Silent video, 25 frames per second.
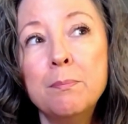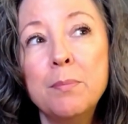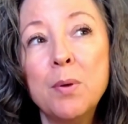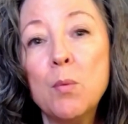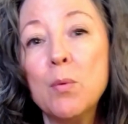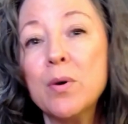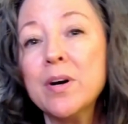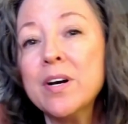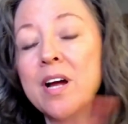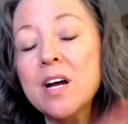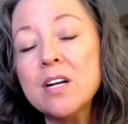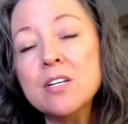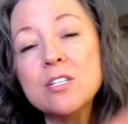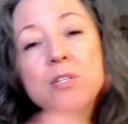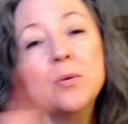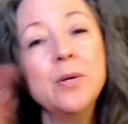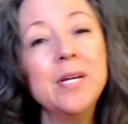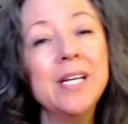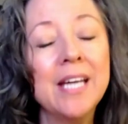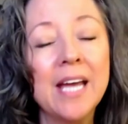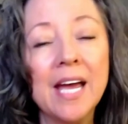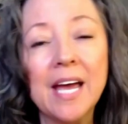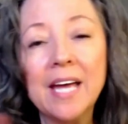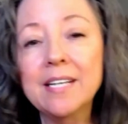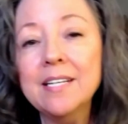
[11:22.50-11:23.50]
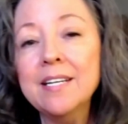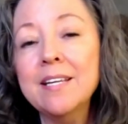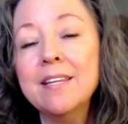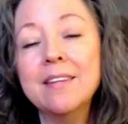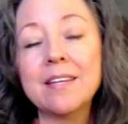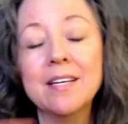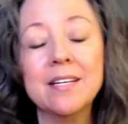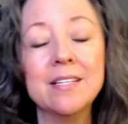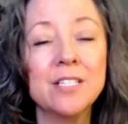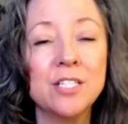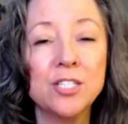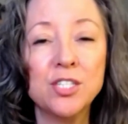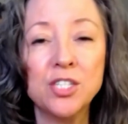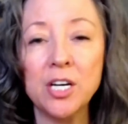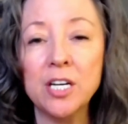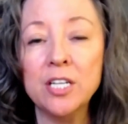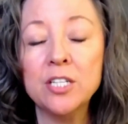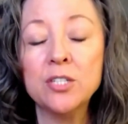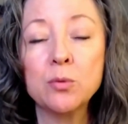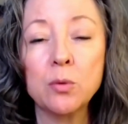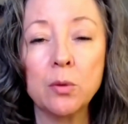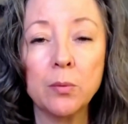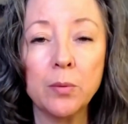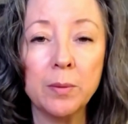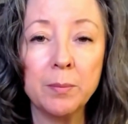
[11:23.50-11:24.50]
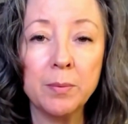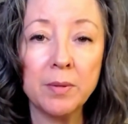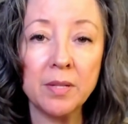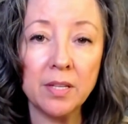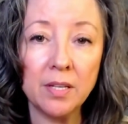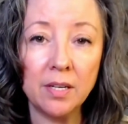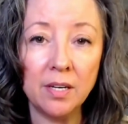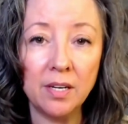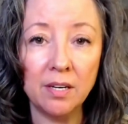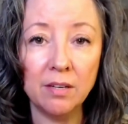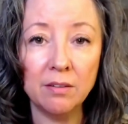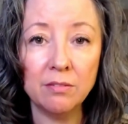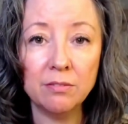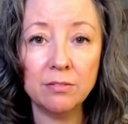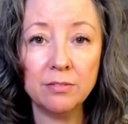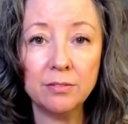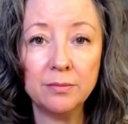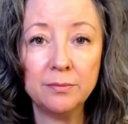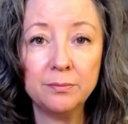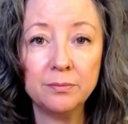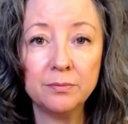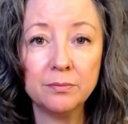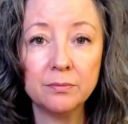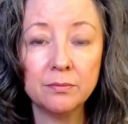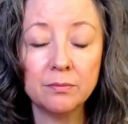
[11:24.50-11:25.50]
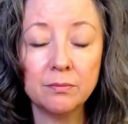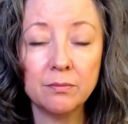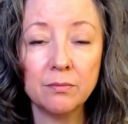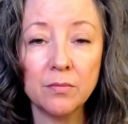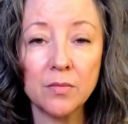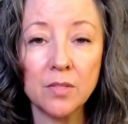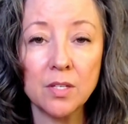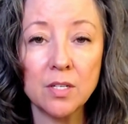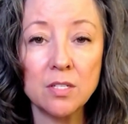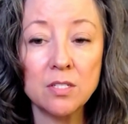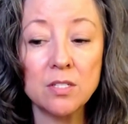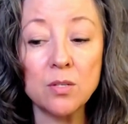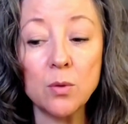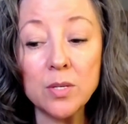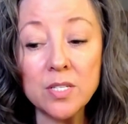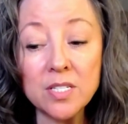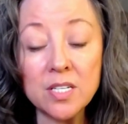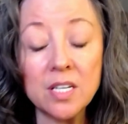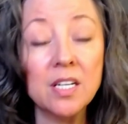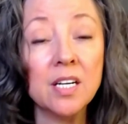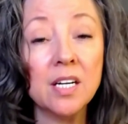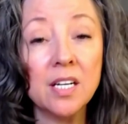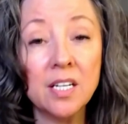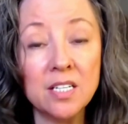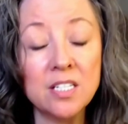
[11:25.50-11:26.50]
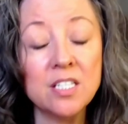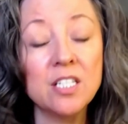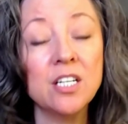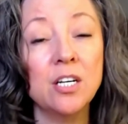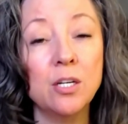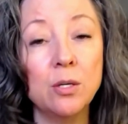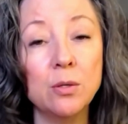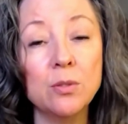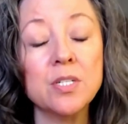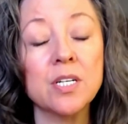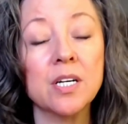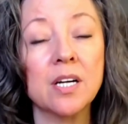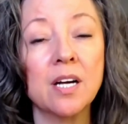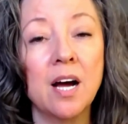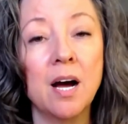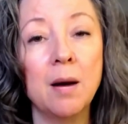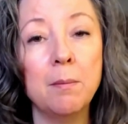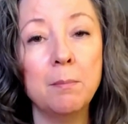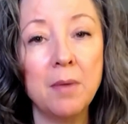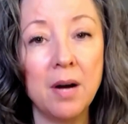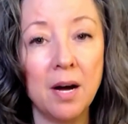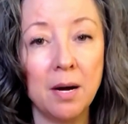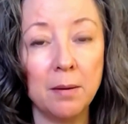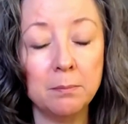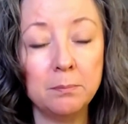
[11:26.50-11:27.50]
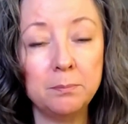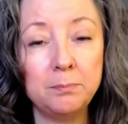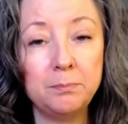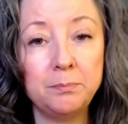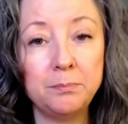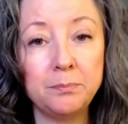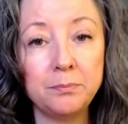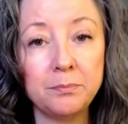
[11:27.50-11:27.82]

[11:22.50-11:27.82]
But we're not doing anything to change what we believe. So it's going to continue to come up